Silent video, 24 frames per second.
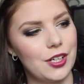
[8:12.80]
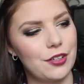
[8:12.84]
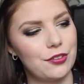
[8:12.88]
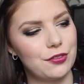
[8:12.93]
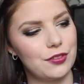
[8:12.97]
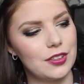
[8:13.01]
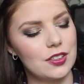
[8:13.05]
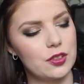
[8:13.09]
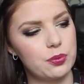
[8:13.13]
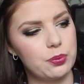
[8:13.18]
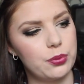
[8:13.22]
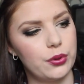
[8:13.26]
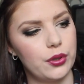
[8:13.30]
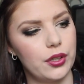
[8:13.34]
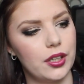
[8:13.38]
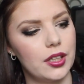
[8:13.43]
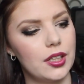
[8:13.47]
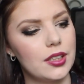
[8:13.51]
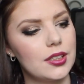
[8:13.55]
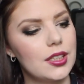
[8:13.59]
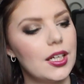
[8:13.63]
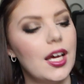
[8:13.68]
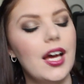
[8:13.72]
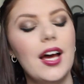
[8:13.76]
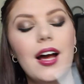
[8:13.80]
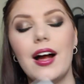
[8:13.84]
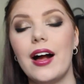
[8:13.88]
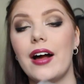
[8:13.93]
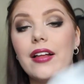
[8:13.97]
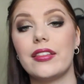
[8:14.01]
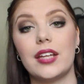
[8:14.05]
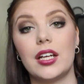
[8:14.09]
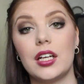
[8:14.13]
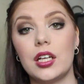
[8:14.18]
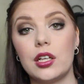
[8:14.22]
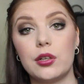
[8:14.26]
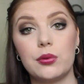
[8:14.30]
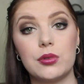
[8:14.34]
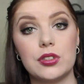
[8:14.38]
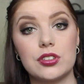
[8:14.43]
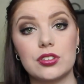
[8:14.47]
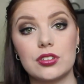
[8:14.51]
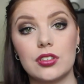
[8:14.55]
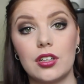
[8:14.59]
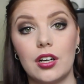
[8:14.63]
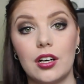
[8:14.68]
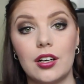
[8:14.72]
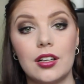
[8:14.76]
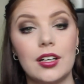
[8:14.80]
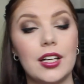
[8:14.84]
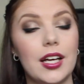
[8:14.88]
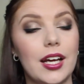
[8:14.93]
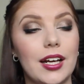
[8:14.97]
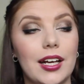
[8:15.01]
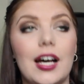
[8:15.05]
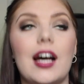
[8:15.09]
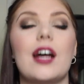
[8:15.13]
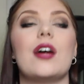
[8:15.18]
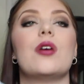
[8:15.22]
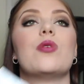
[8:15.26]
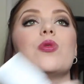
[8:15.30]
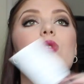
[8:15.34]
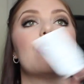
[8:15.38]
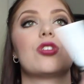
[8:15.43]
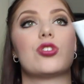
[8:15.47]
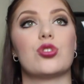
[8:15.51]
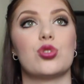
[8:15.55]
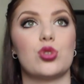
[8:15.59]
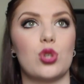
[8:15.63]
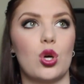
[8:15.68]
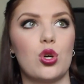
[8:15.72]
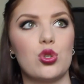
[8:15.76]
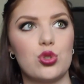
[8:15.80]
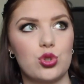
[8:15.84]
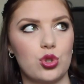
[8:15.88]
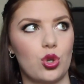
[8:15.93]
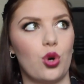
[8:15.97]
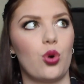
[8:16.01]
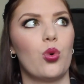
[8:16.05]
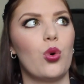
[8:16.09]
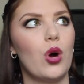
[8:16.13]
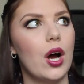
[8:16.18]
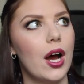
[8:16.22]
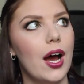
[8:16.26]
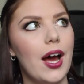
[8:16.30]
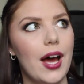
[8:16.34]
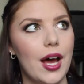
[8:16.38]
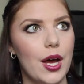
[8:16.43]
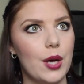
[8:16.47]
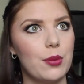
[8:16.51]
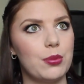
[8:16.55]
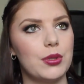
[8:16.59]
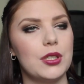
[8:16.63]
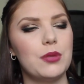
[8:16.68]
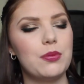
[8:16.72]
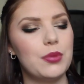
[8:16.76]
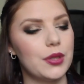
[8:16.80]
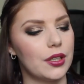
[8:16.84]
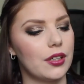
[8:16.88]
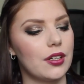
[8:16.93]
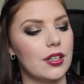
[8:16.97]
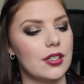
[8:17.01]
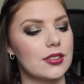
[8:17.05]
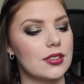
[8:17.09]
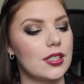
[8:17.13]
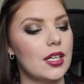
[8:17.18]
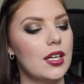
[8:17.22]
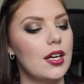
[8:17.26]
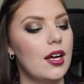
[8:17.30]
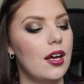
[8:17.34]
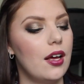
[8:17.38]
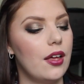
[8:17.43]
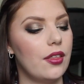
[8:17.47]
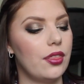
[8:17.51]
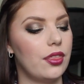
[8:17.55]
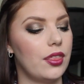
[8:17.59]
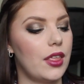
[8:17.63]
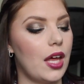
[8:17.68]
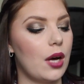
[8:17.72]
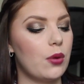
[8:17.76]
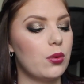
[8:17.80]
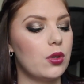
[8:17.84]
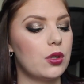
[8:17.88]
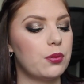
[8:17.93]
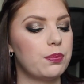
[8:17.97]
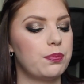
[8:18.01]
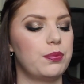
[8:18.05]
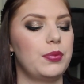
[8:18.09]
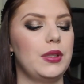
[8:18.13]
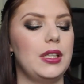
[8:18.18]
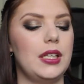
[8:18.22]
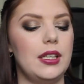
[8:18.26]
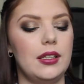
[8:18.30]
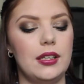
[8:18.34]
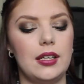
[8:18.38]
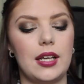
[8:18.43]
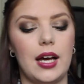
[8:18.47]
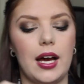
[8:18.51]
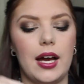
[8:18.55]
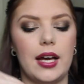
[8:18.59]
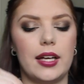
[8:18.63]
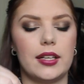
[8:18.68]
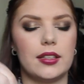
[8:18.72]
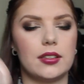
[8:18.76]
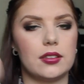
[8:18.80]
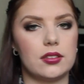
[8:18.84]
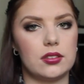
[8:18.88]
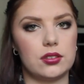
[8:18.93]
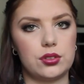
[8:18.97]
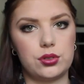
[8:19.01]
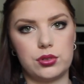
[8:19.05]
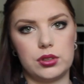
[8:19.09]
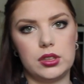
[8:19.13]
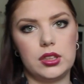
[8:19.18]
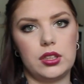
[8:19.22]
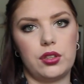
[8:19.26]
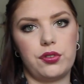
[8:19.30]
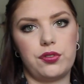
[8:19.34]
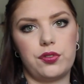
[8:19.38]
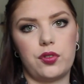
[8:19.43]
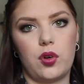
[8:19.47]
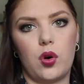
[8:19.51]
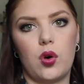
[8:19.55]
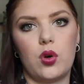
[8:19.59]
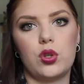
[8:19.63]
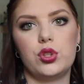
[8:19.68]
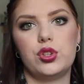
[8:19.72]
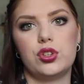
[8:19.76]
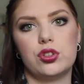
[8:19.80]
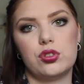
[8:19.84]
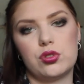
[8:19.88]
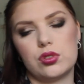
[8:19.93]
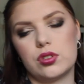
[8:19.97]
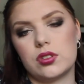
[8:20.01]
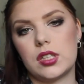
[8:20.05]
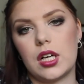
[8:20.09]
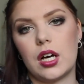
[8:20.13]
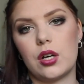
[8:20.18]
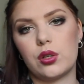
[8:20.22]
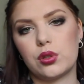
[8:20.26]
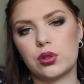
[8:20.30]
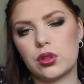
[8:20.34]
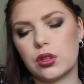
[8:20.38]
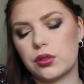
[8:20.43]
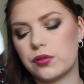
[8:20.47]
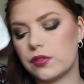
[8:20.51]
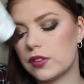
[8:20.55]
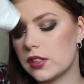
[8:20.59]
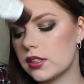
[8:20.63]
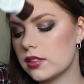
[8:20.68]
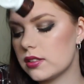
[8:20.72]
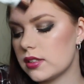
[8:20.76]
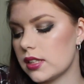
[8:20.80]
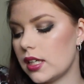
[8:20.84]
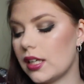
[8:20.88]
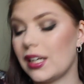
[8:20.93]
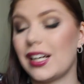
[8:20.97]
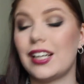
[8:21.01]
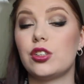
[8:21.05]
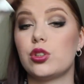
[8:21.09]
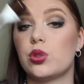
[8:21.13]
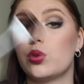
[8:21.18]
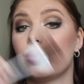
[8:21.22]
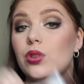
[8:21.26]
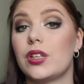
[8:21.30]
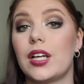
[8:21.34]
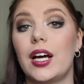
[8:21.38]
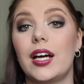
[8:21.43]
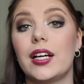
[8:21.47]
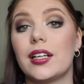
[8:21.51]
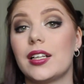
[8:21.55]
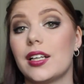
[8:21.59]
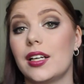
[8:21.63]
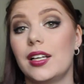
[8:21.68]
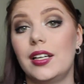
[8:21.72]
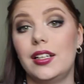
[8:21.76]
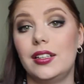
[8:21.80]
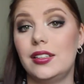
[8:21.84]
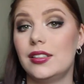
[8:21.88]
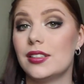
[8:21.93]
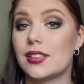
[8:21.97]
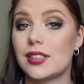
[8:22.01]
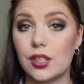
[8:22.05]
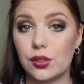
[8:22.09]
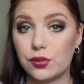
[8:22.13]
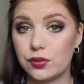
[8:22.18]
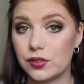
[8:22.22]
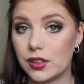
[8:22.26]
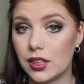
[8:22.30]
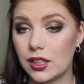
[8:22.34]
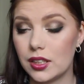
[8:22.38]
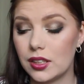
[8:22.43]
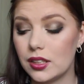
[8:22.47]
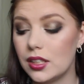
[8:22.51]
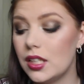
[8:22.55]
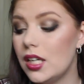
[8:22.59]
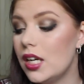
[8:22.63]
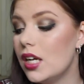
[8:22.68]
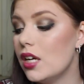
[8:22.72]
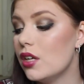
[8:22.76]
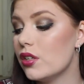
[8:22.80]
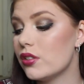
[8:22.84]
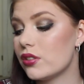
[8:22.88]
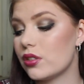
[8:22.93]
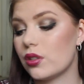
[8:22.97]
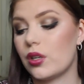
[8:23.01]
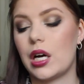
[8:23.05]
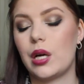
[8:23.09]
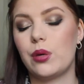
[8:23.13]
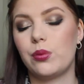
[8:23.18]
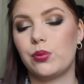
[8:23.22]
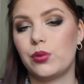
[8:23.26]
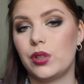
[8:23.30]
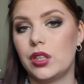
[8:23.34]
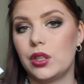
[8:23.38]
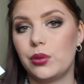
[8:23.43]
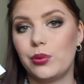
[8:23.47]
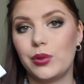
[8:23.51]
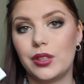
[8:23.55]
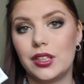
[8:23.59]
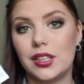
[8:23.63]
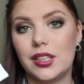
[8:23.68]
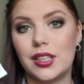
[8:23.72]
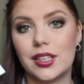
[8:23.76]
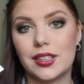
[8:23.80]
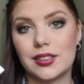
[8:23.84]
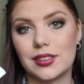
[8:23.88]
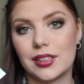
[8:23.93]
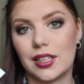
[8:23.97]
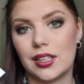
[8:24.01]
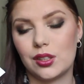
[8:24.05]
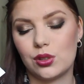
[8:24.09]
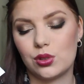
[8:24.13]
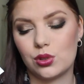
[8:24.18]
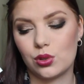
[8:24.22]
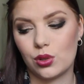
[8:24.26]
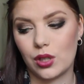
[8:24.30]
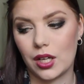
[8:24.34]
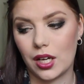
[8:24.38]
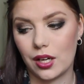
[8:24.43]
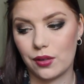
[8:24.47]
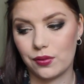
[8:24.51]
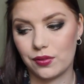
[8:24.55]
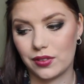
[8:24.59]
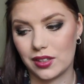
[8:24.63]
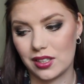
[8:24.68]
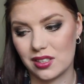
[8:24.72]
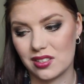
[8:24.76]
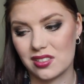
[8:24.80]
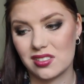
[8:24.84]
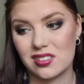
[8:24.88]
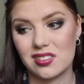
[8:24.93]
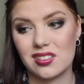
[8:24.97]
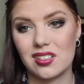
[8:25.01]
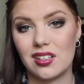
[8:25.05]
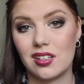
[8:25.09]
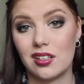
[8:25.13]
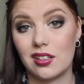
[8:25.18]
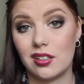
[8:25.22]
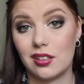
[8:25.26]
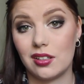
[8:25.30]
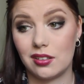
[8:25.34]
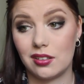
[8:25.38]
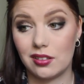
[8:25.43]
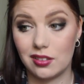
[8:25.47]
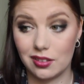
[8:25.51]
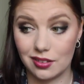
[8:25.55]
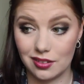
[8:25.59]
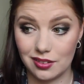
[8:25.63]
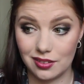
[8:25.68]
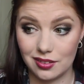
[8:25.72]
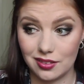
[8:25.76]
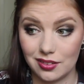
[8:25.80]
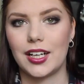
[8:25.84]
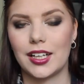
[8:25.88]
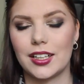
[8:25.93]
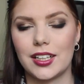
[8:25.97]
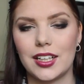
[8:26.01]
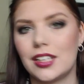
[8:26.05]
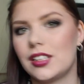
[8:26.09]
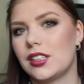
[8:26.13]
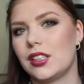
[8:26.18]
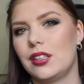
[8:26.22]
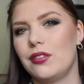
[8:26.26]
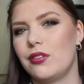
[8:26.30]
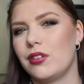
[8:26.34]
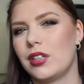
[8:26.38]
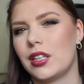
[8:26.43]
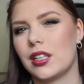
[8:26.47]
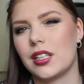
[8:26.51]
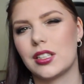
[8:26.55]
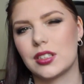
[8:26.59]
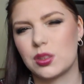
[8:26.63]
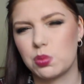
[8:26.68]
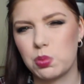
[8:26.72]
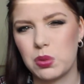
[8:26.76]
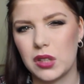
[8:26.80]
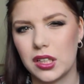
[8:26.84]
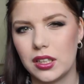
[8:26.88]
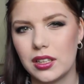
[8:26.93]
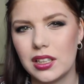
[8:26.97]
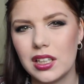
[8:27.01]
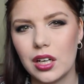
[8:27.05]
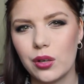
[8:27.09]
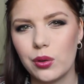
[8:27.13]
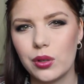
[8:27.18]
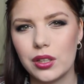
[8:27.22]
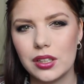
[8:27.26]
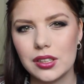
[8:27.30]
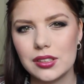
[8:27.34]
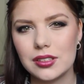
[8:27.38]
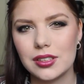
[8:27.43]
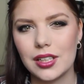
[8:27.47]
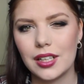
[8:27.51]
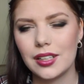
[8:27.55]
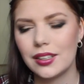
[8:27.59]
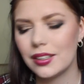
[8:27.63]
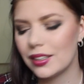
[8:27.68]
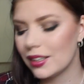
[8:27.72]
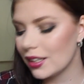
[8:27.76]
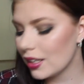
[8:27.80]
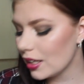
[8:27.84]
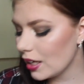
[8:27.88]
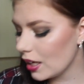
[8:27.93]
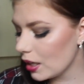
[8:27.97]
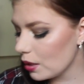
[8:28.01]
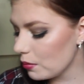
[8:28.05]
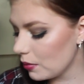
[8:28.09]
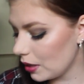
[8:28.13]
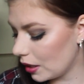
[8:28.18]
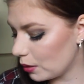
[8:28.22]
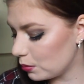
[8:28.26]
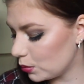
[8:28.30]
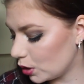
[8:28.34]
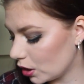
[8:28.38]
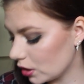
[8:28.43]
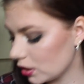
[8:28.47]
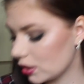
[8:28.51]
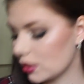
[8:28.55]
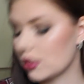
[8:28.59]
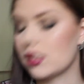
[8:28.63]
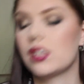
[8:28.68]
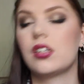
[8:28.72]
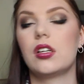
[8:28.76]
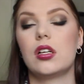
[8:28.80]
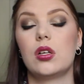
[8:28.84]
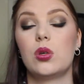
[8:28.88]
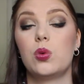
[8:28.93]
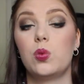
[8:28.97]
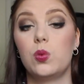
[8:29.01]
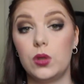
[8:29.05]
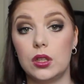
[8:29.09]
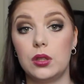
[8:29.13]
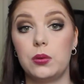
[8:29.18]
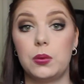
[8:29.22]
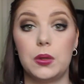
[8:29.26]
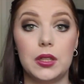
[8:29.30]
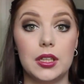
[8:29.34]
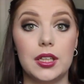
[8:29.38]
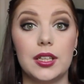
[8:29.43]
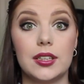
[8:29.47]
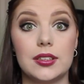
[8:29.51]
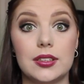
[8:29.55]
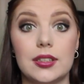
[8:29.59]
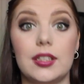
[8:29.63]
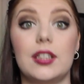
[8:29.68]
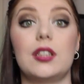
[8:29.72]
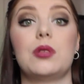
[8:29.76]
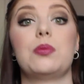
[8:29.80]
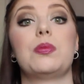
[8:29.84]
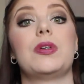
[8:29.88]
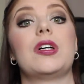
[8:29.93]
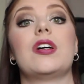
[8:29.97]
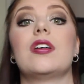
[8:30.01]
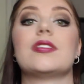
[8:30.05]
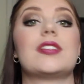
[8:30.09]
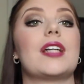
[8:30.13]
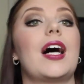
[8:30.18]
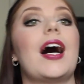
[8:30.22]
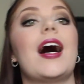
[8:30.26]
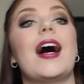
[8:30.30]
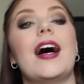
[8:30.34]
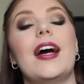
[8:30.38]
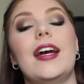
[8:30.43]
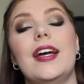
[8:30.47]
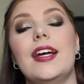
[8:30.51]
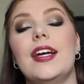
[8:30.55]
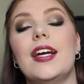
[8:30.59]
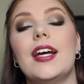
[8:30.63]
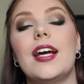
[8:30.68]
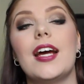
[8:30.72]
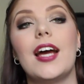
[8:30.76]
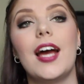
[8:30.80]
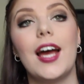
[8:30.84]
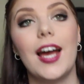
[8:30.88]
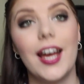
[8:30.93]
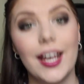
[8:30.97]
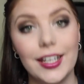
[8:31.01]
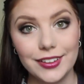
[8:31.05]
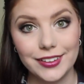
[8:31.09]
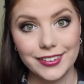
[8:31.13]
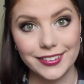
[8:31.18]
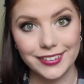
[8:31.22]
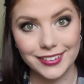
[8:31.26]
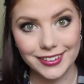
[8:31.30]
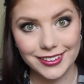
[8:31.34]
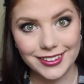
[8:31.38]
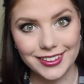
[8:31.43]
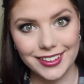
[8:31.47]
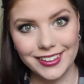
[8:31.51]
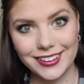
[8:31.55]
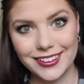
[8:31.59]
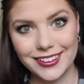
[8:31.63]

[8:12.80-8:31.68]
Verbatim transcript: of this product and then it was gone and I was so happy because that would be like three or four uses out of this and I don't like any self tan so I'm really really excited to have this done. I can't even explain how excited I am. I'm just really really excited because I hated it.